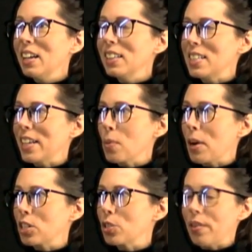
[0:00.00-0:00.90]
Let's take the
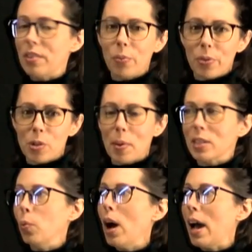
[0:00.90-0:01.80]
partial derivative with respect
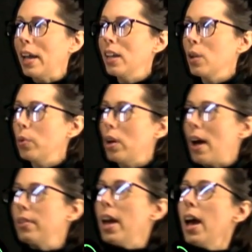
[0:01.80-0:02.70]
to y. We'll
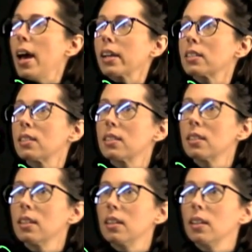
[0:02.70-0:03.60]
have x
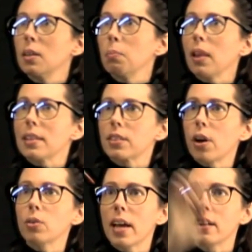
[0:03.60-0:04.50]
plus
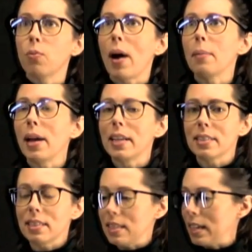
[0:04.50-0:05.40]
cosine of y minus
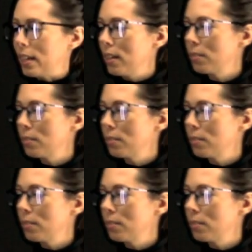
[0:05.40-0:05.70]
z.